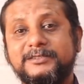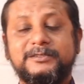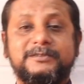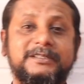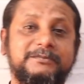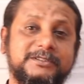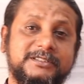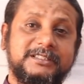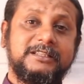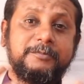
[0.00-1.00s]
So he
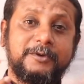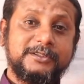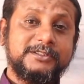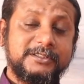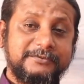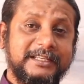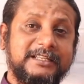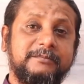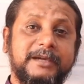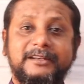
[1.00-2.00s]
was in the process of
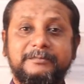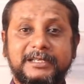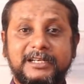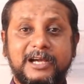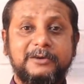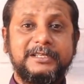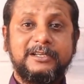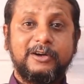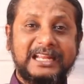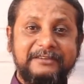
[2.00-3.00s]
getting married, but now he
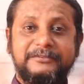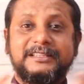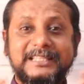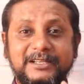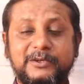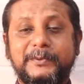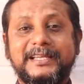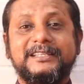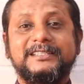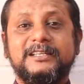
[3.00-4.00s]
got everything quick.